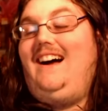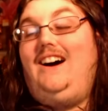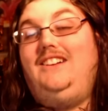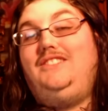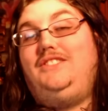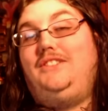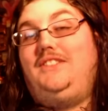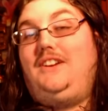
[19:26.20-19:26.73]

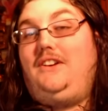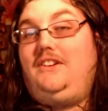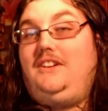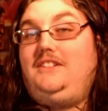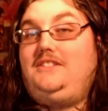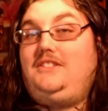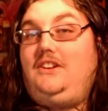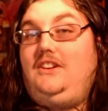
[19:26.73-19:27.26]
Also, they're
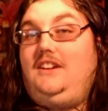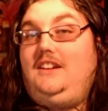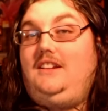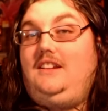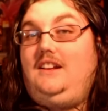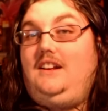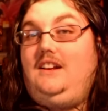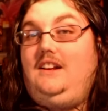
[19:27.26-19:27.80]
already
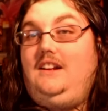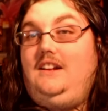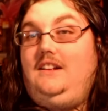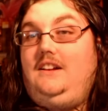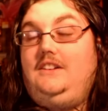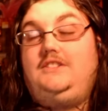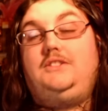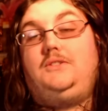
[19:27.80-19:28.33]
starting
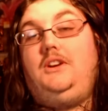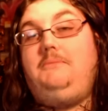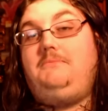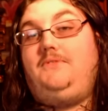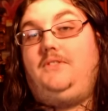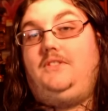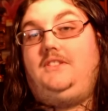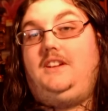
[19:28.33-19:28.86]
a script
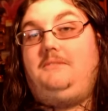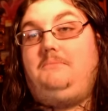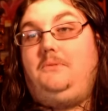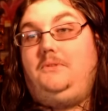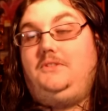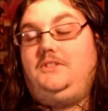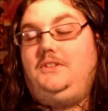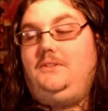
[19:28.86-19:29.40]
for
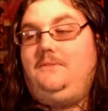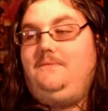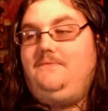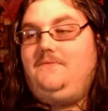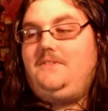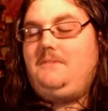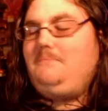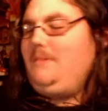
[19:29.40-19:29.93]
Deadpool 2,
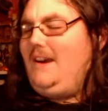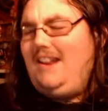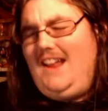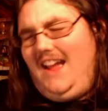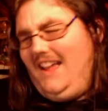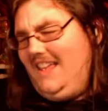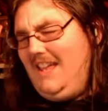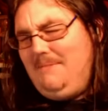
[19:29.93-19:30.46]
but
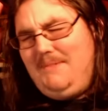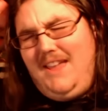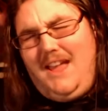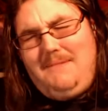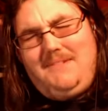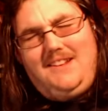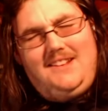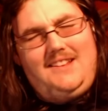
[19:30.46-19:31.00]
I keep
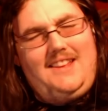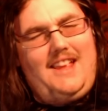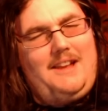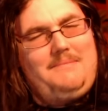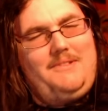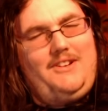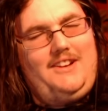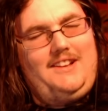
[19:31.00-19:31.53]

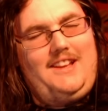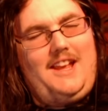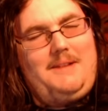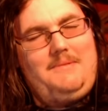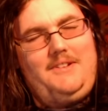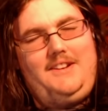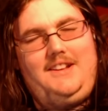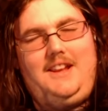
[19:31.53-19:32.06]

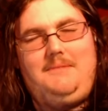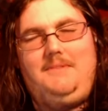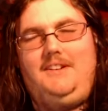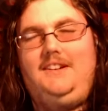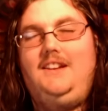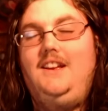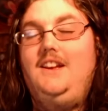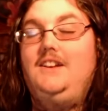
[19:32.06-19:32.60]

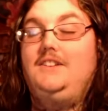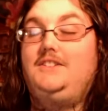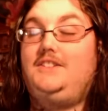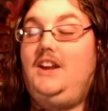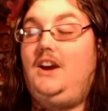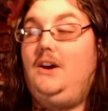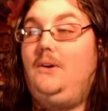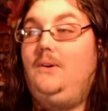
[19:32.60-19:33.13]
yammering.
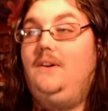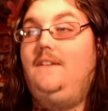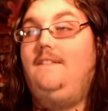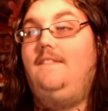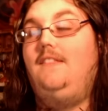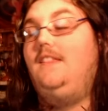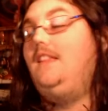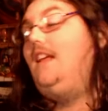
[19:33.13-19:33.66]
So
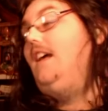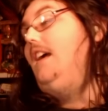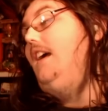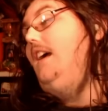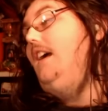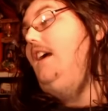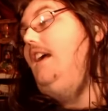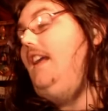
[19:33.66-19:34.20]

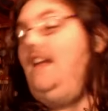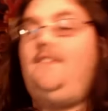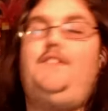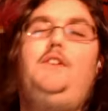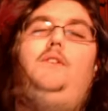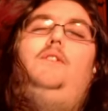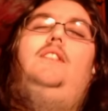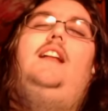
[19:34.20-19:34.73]
if
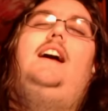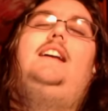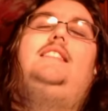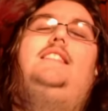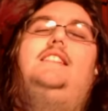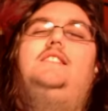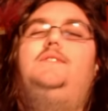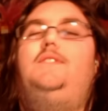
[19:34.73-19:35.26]
you like
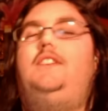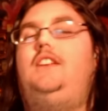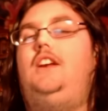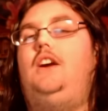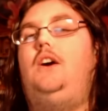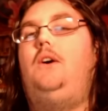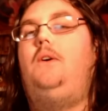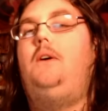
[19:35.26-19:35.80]
this
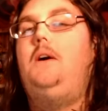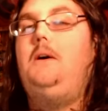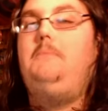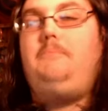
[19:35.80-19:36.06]
video,